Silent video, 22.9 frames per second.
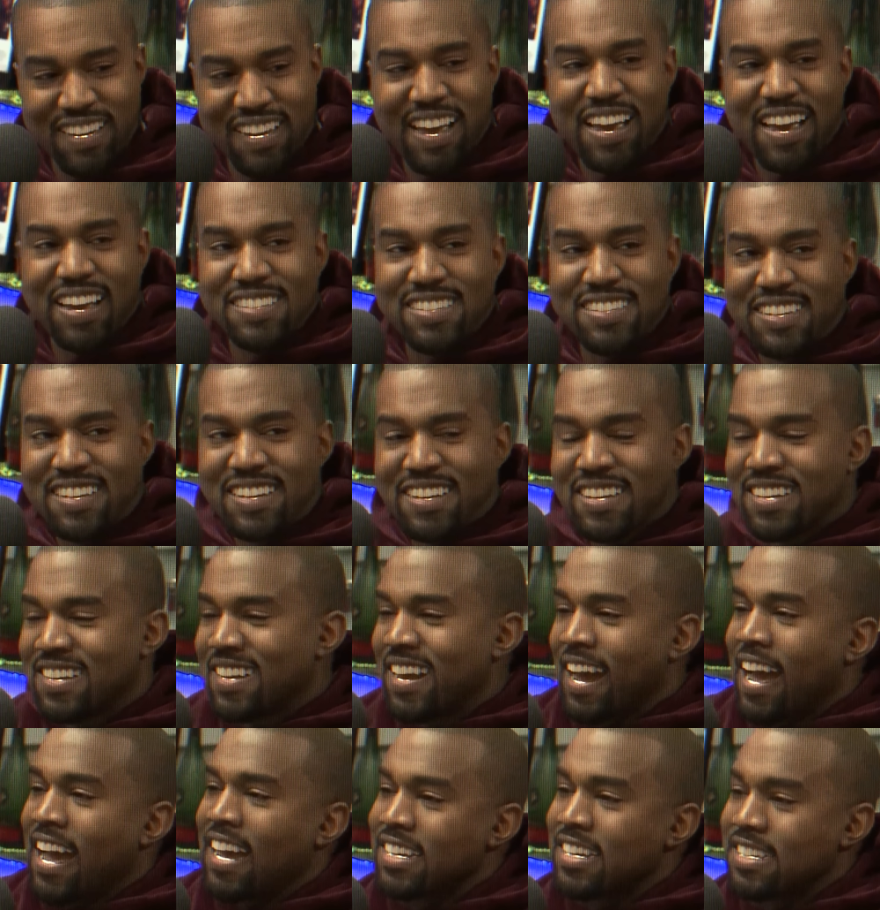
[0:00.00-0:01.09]
Like I had to,
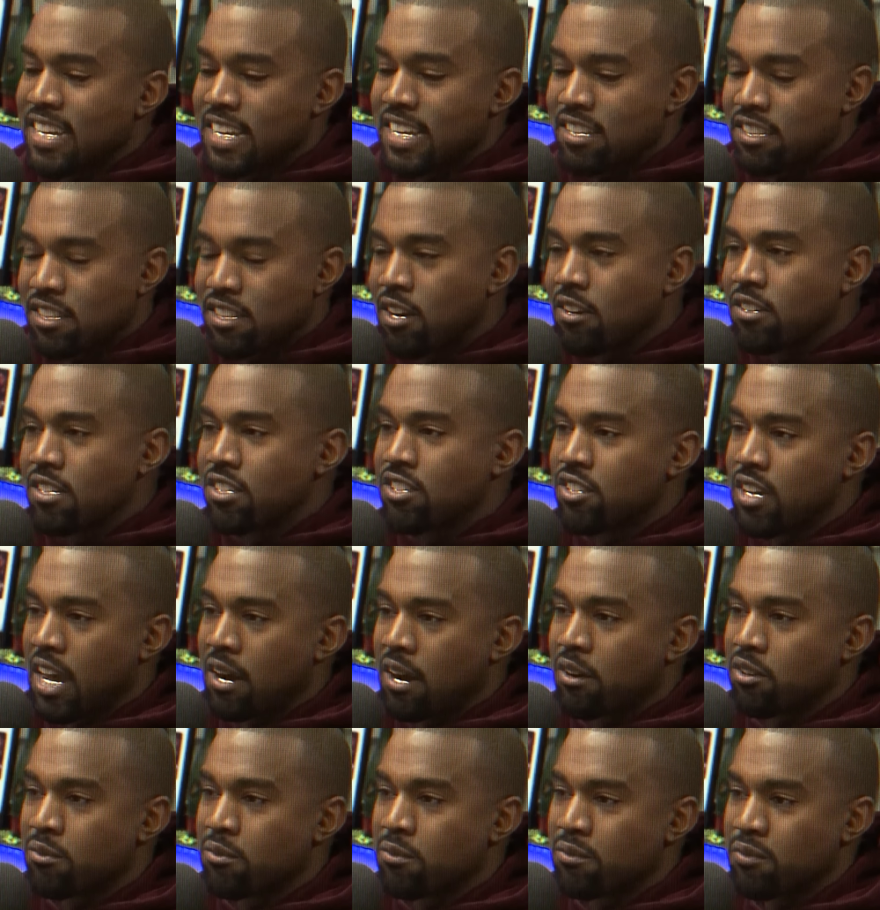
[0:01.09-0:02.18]
I had to take 30
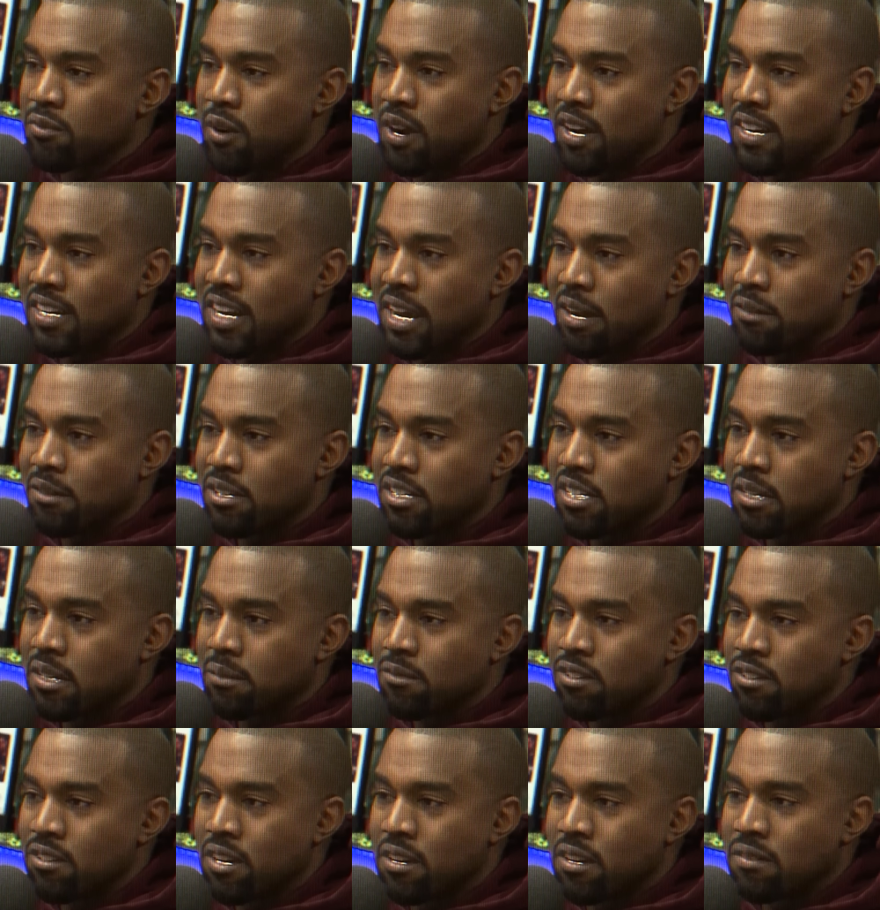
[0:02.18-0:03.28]
showers before I got with
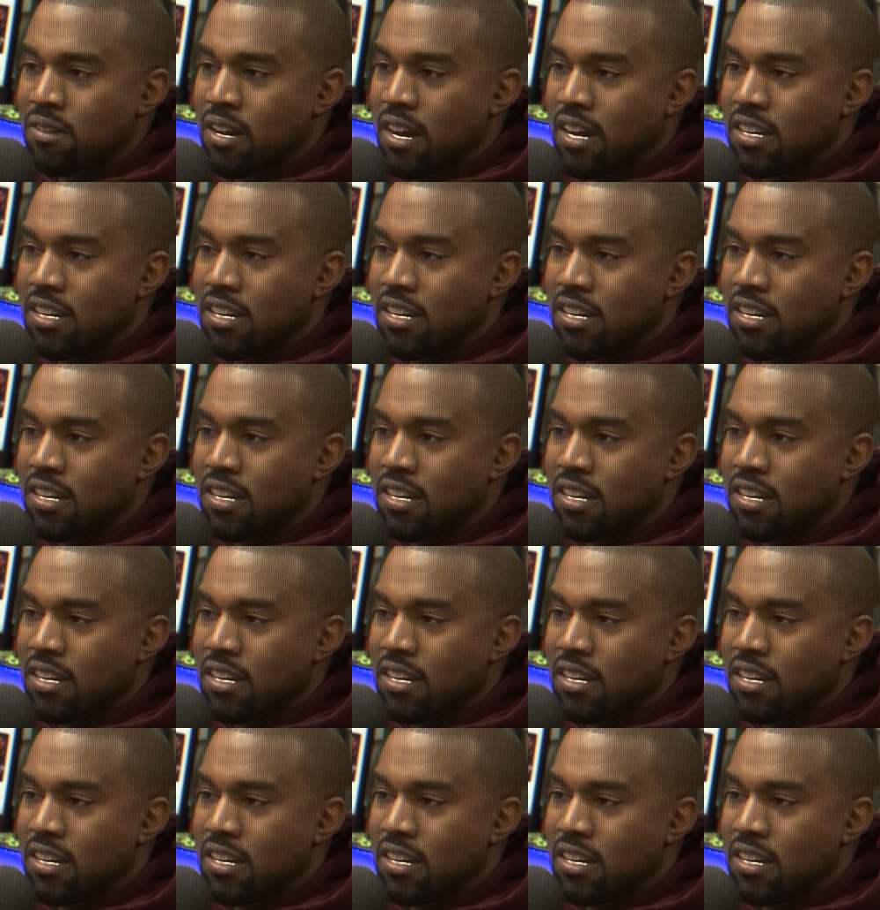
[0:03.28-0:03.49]
Kim. You know.